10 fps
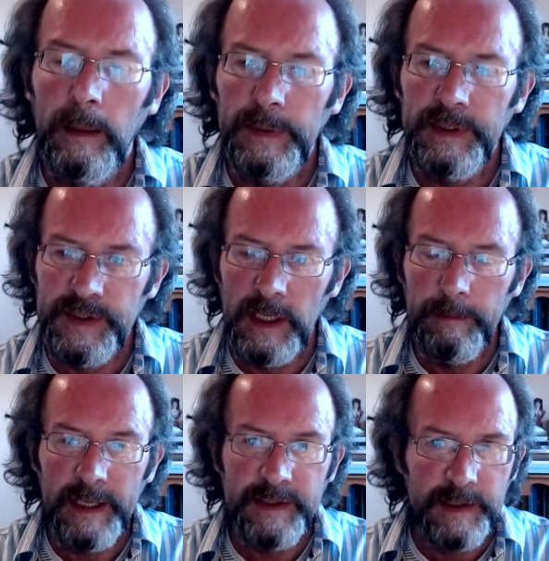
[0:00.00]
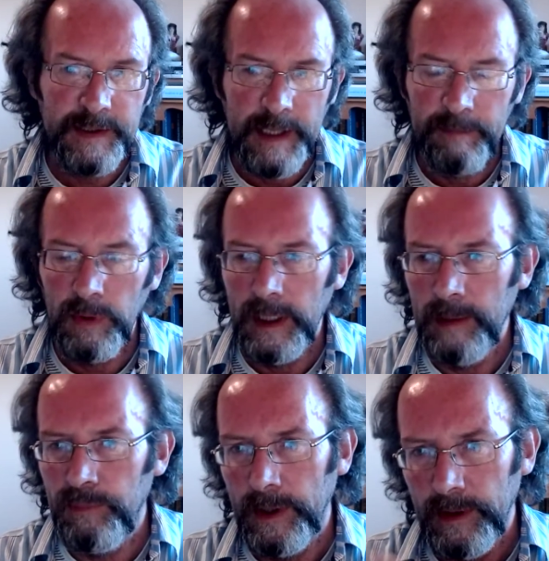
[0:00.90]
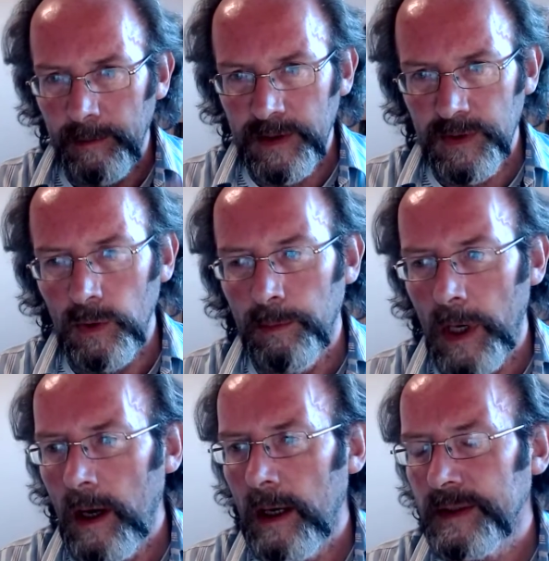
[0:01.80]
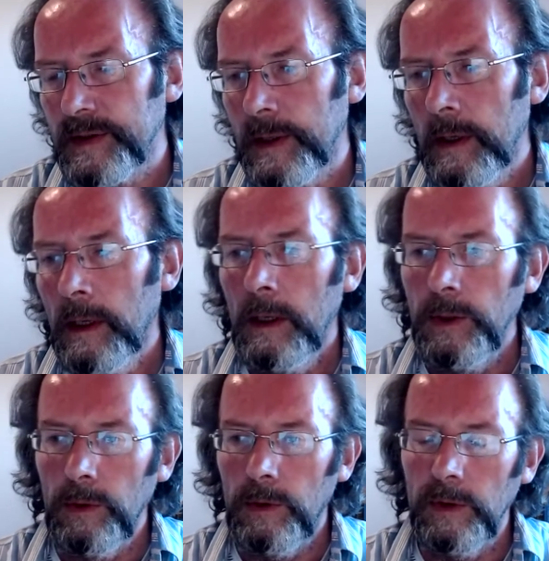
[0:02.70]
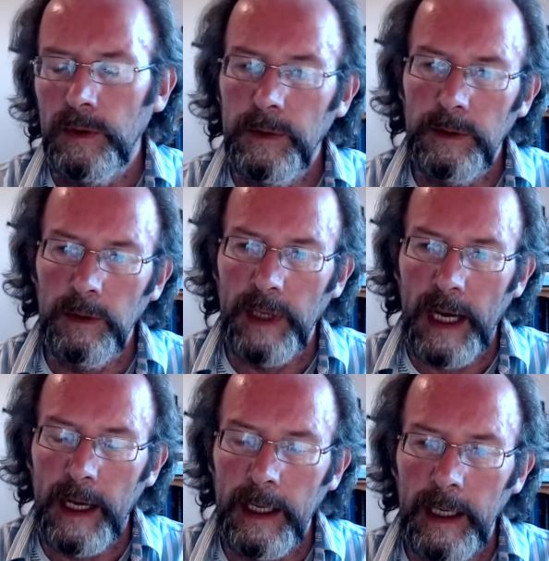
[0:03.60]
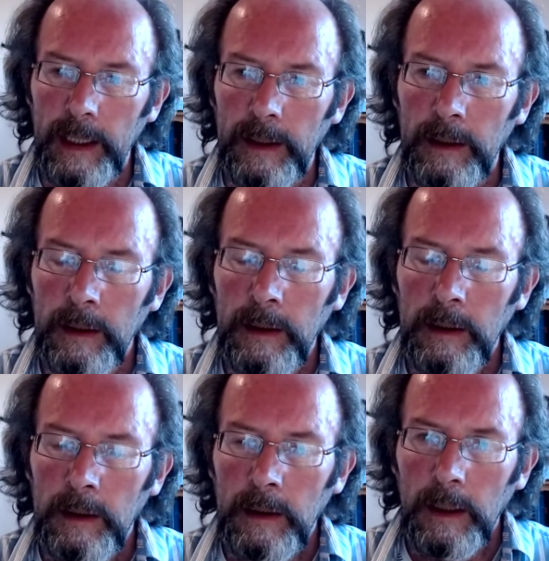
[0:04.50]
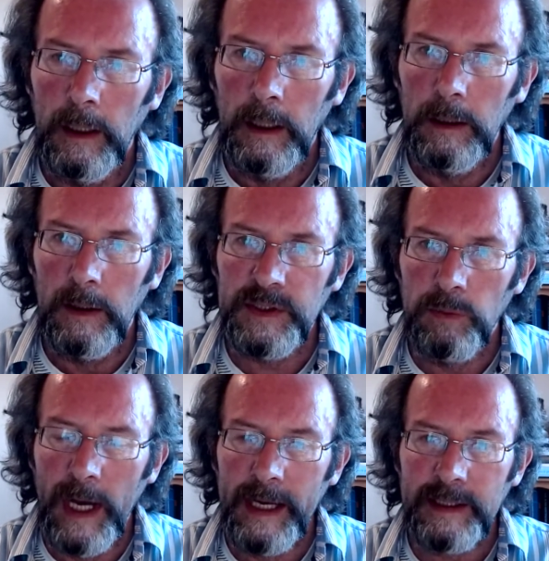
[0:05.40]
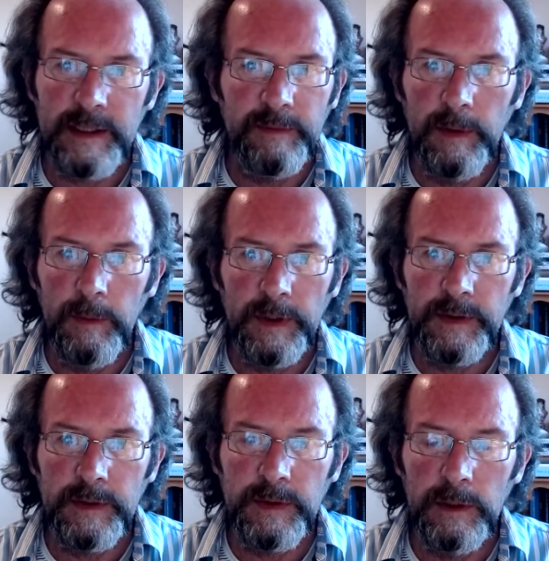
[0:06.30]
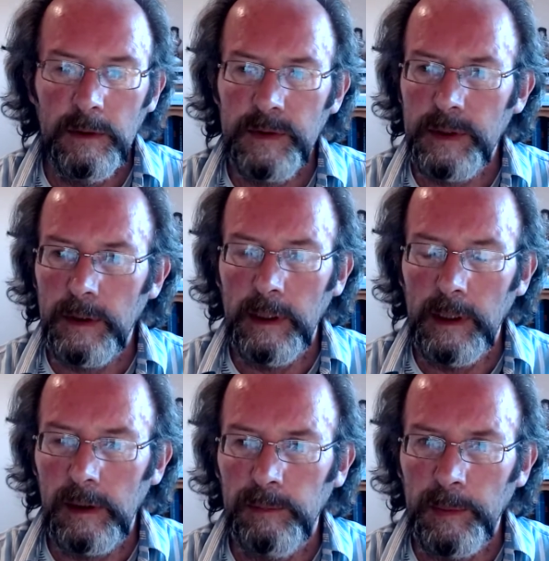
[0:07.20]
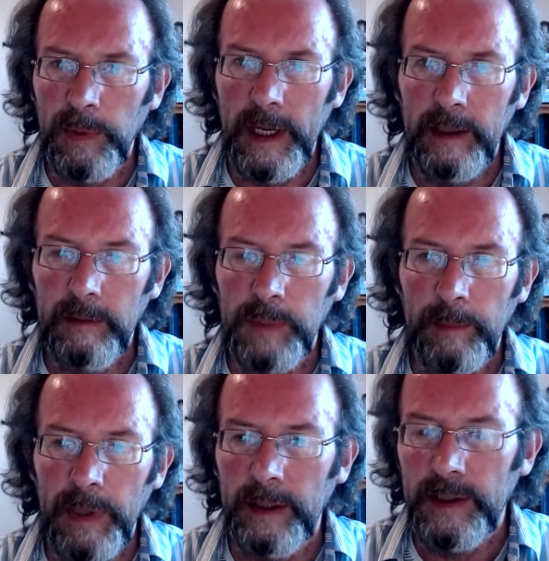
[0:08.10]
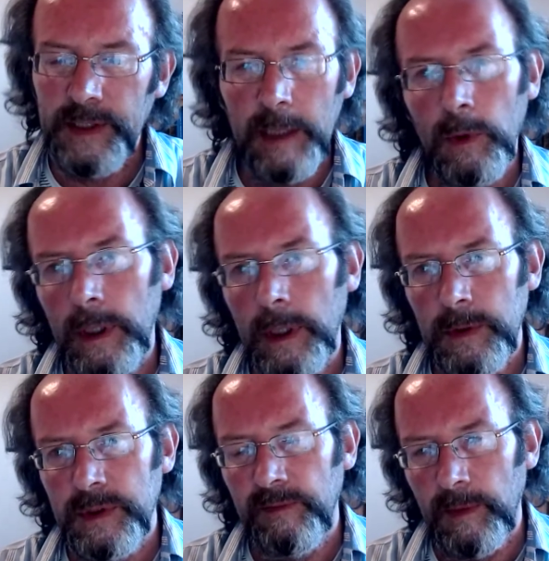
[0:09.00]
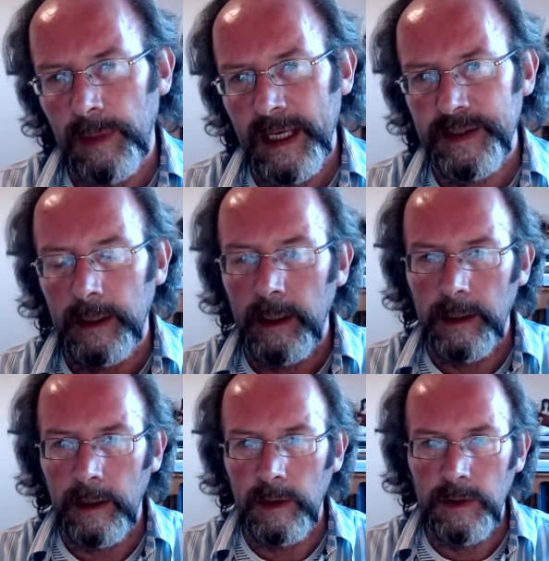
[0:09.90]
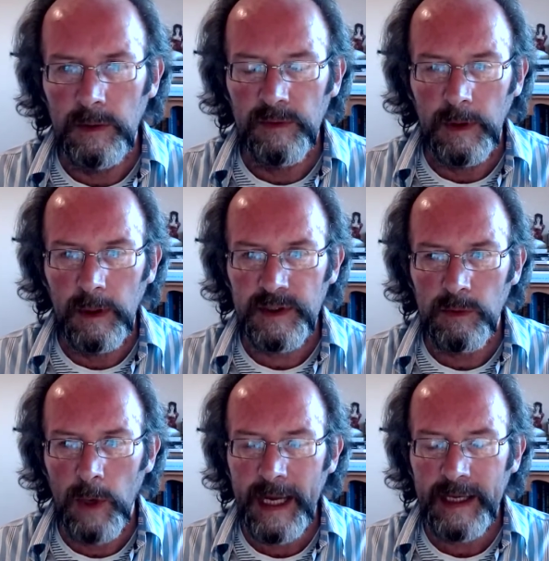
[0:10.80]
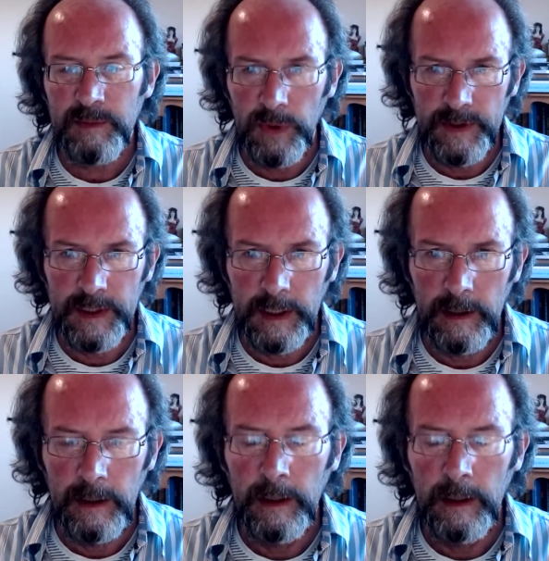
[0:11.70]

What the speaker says: design bases separately, print them in 2 parts. You could do that in lost wax if you wanted to, so that it could be prepared. The same one I'm using for plastic, I could use for lost wax printing,